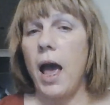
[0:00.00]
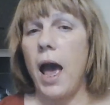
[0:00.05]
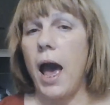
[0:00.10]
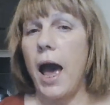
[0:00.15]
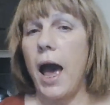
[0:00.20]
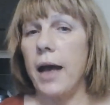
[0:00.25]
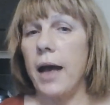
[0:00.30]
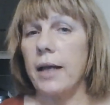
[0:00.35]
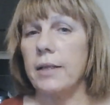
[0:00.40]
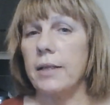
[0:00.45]

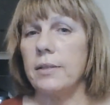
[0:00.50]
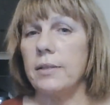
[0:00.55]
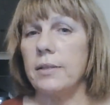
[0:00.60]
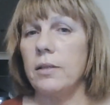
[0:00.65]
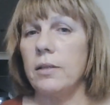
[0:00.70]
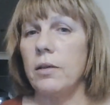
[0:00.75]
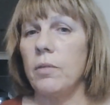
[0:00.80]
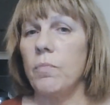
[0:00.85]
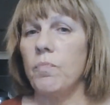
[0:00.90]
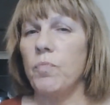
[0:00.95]

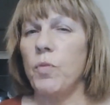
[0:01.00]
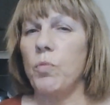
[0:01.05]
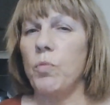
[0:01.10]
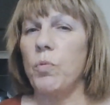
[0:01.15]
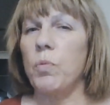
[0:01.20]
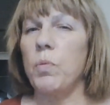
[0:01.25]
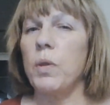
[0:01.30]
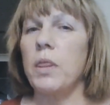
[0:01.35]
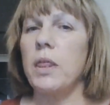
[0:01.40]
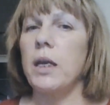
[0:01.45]
And
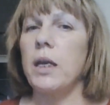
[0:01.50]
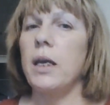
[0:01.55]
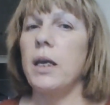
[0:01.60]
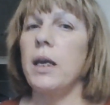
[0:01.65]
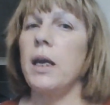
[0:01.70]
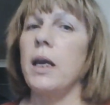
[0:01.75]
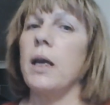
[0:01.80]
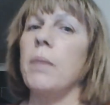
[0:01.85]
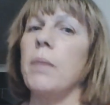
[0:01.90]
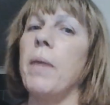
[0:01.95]
we were
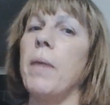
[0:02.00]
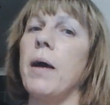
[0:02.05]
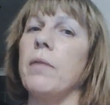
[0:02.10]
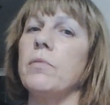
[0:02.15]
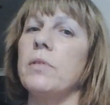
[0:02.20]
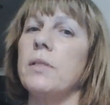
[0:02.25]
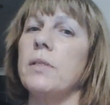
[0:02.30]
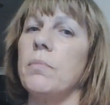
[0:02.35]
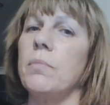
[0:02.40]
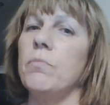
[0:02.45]
thinking
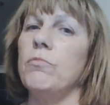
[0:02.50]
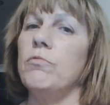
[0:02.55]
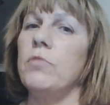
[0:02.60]
about some